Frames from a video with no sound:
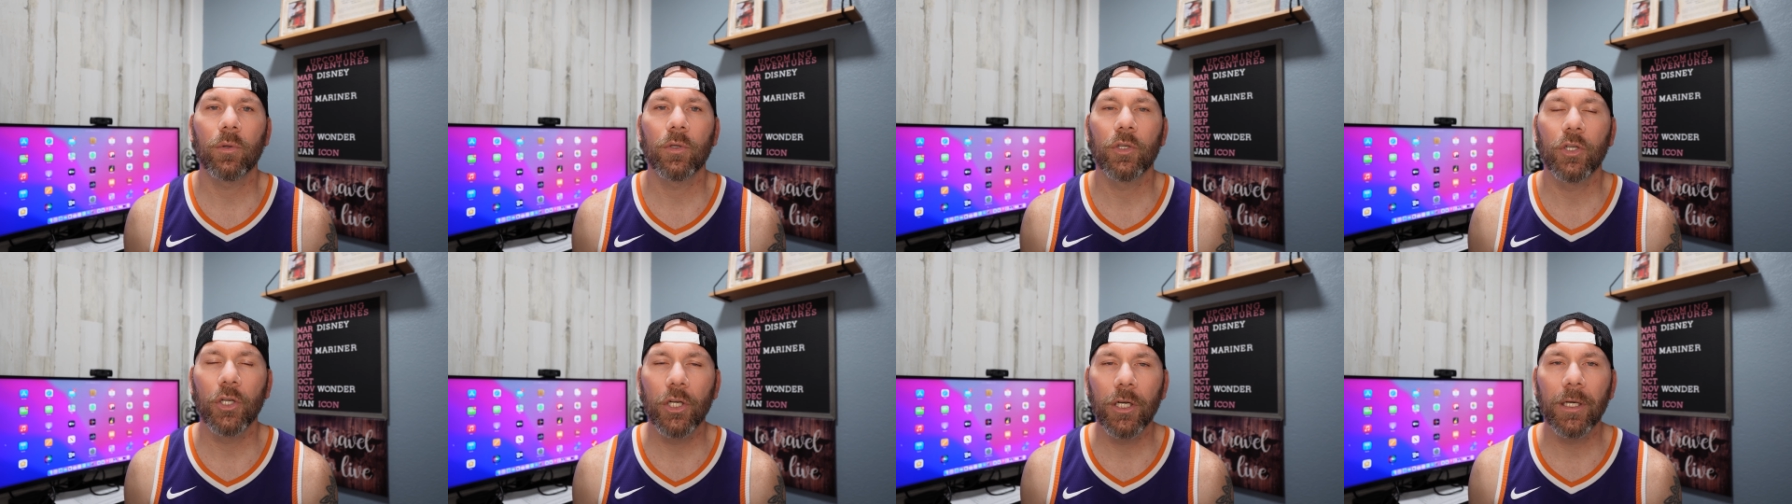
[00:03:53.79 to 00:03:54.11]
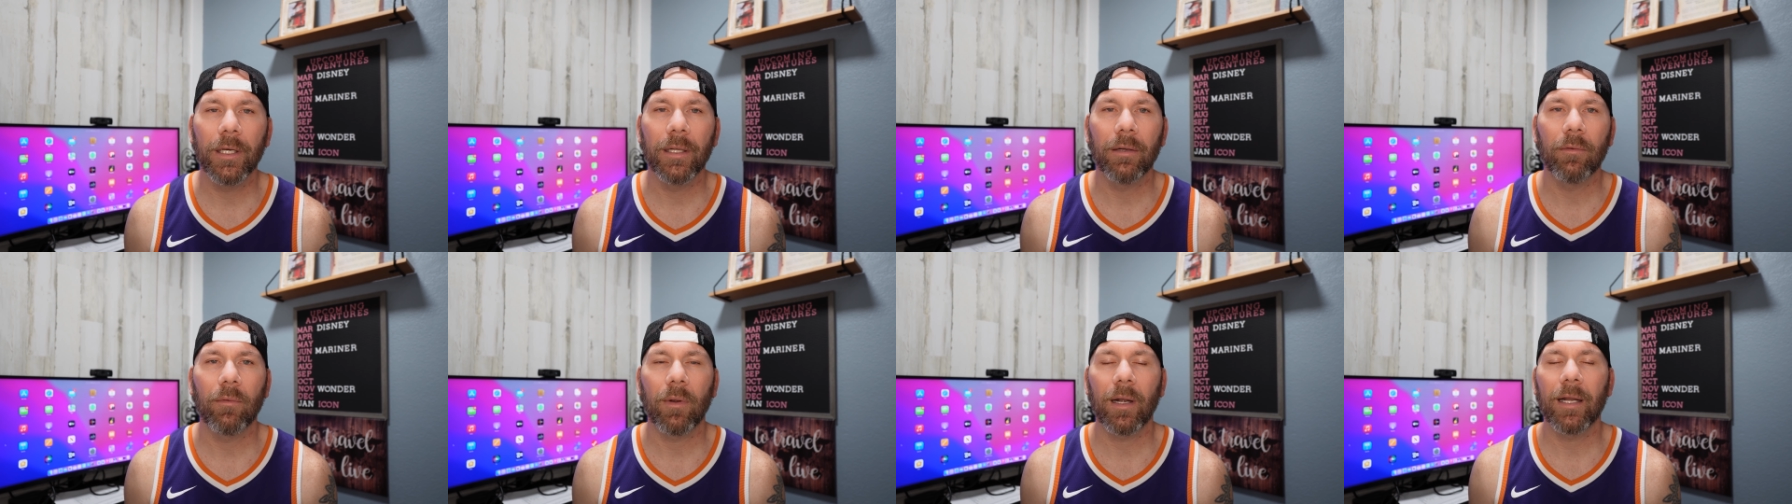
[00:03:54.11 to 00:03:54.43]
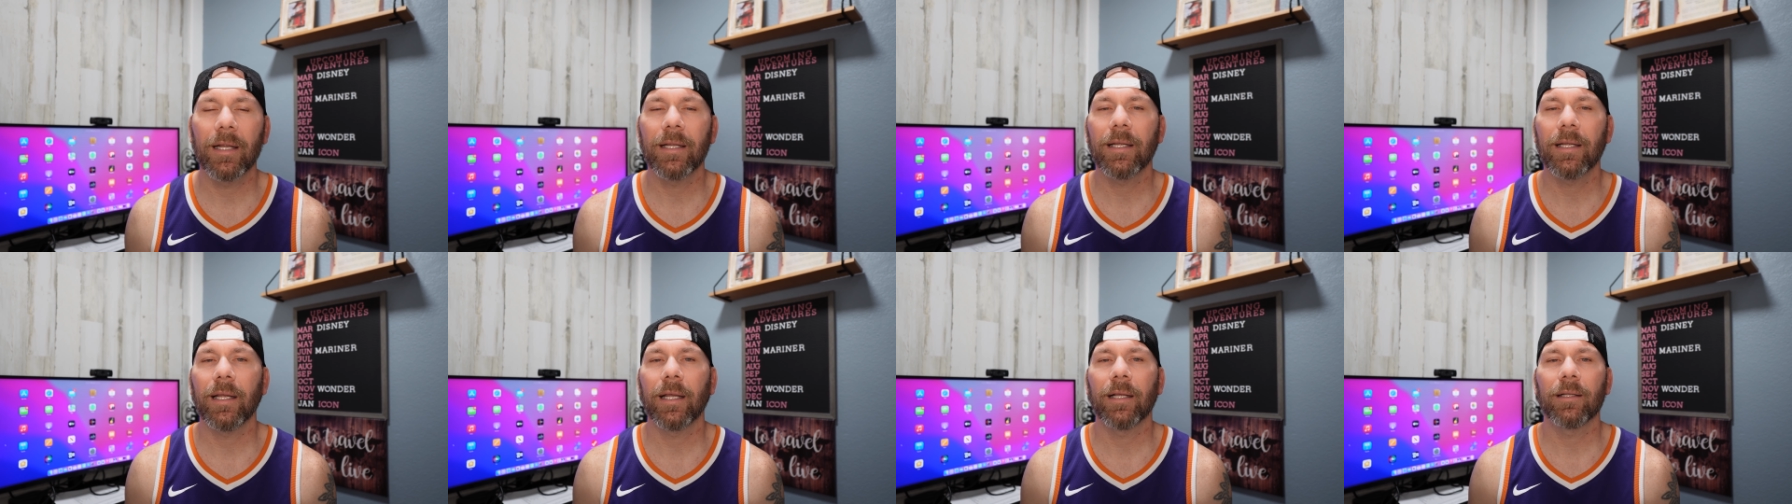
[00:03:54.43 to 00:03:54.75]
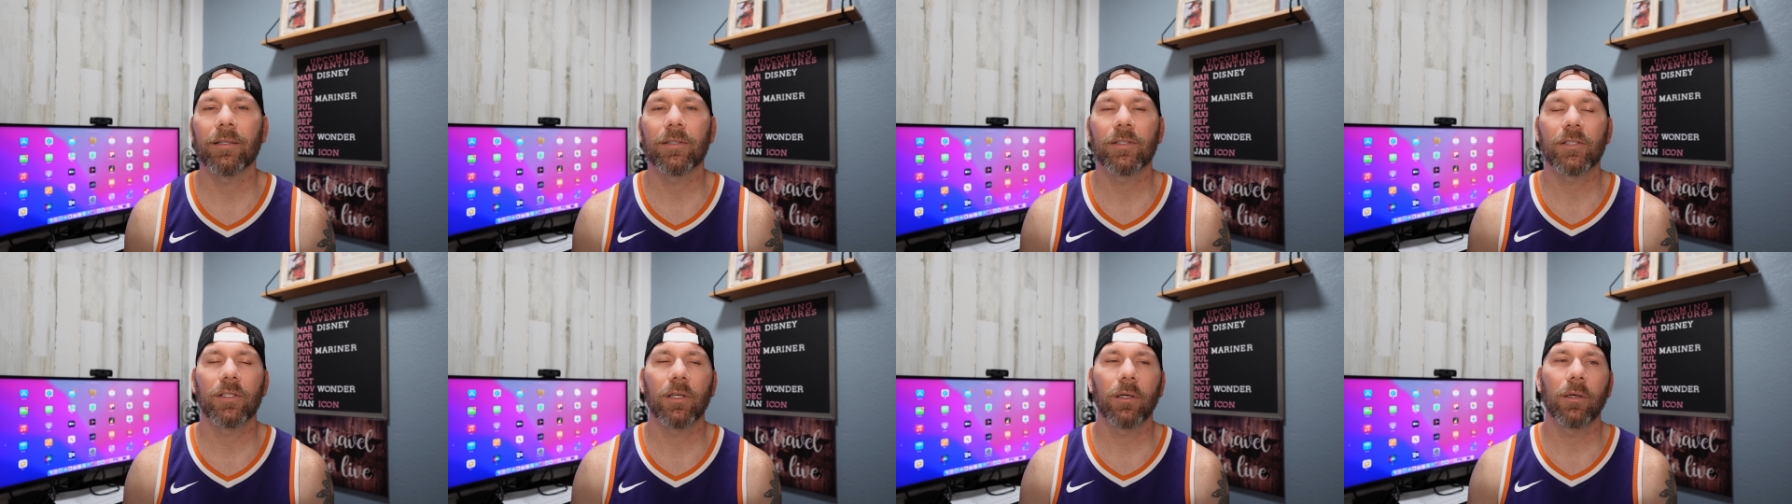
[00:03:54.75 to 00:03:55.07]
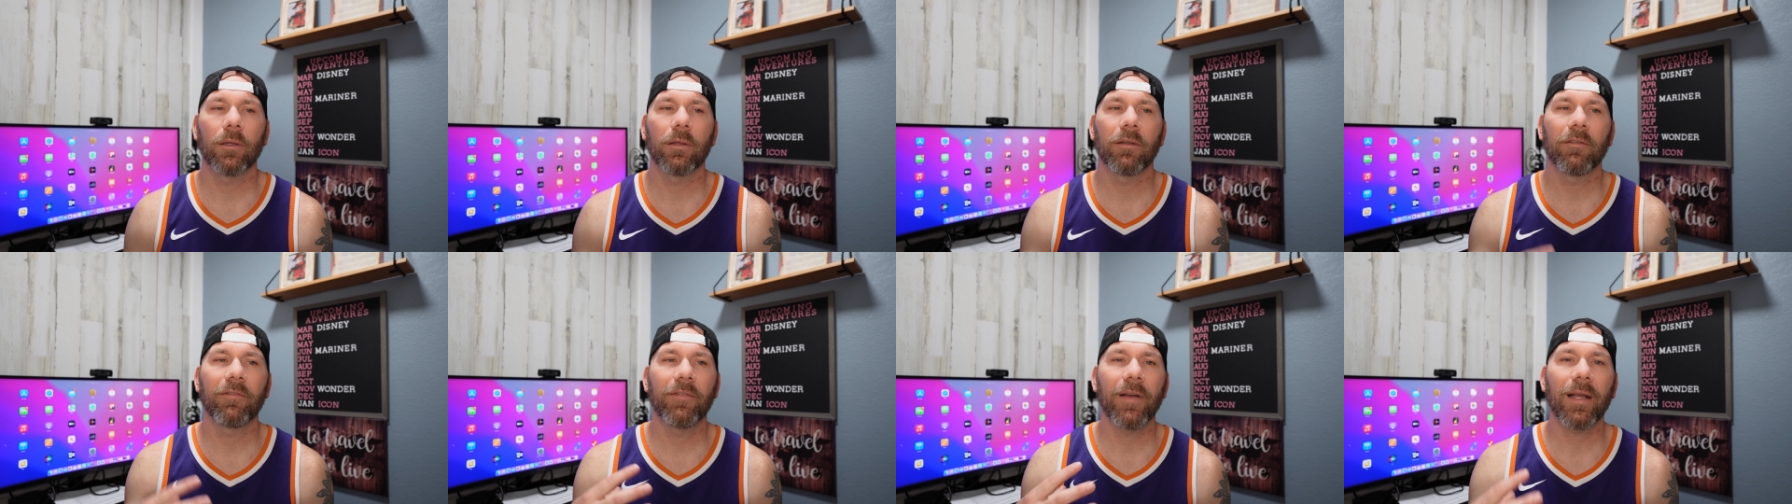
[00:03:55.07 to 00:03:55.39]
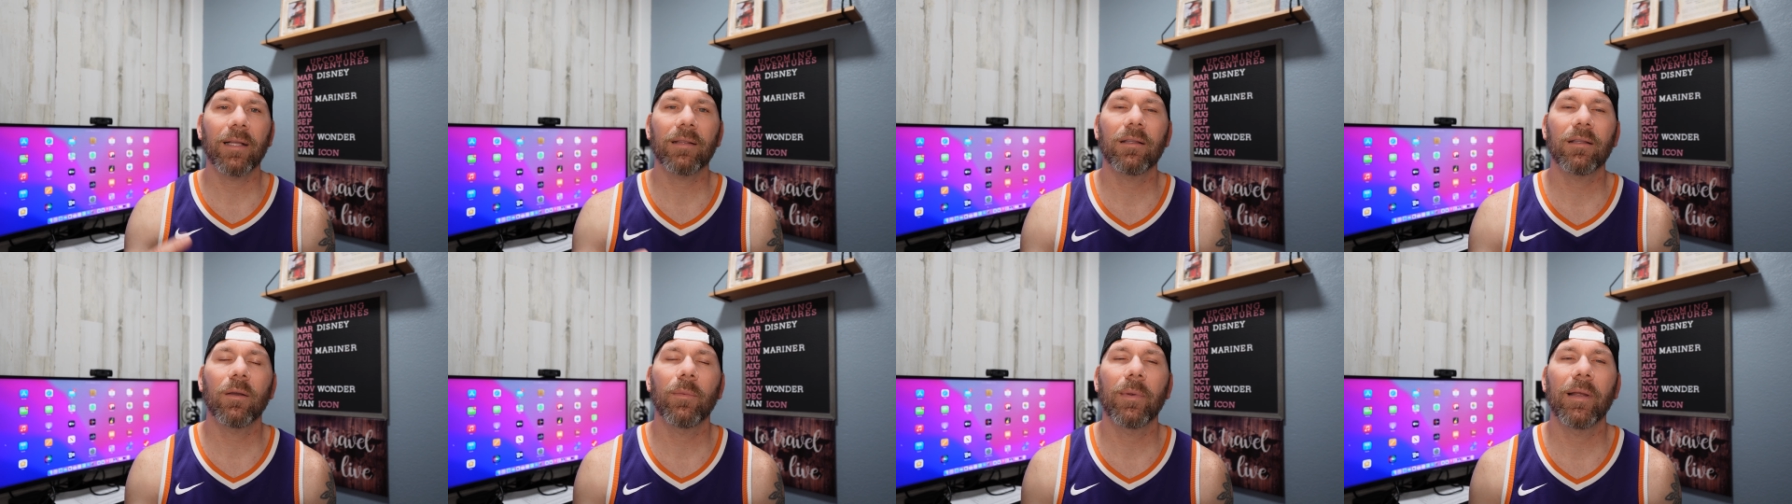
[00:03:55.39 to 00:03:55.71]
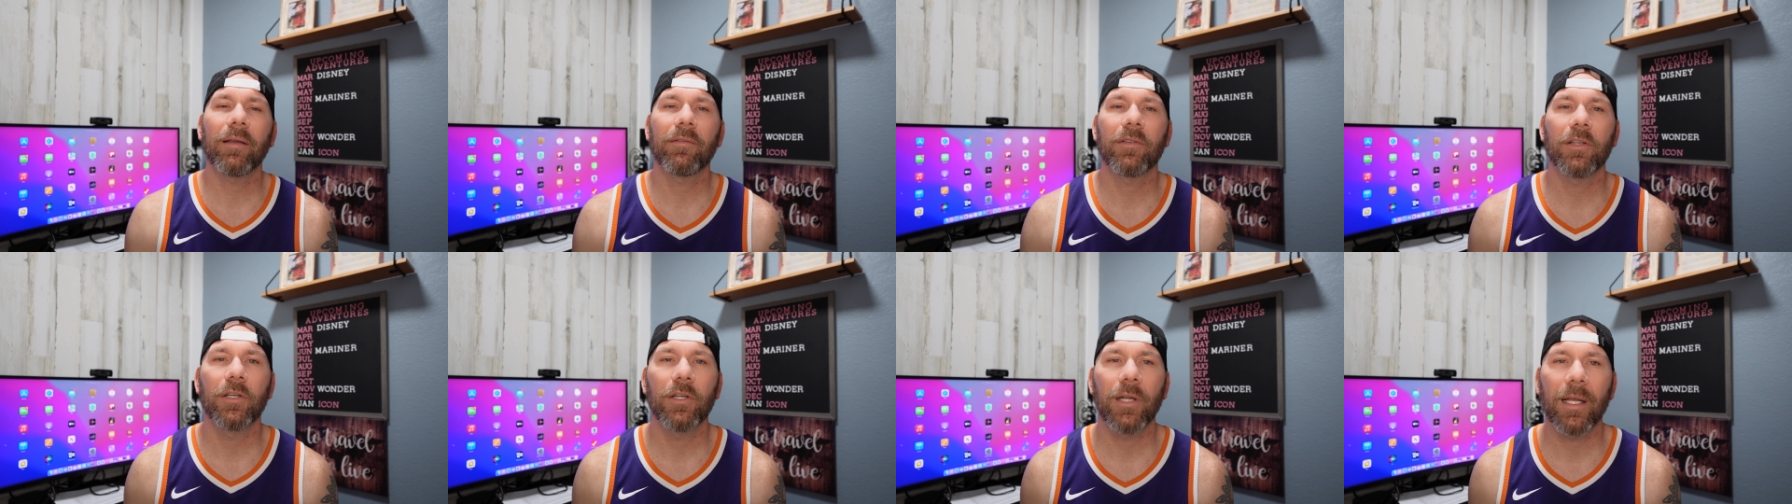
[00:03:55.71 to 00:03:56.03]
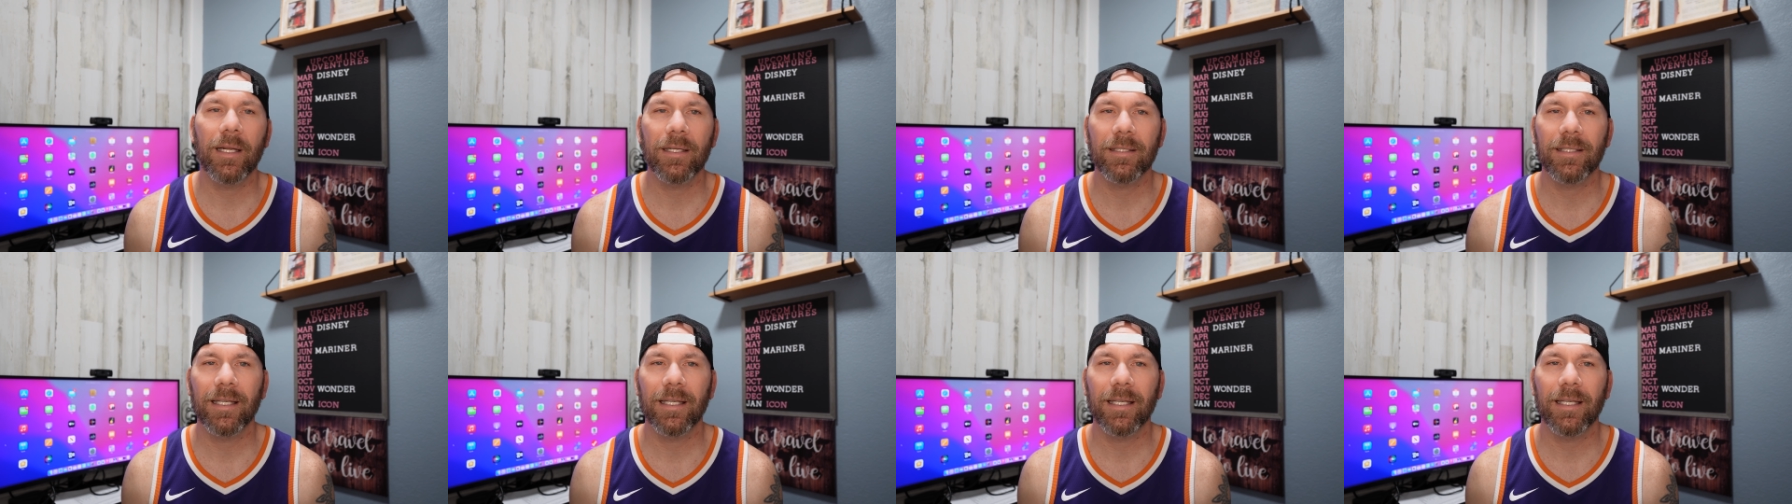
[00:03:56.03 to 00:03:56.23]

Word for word: good right and so the fact that we have the united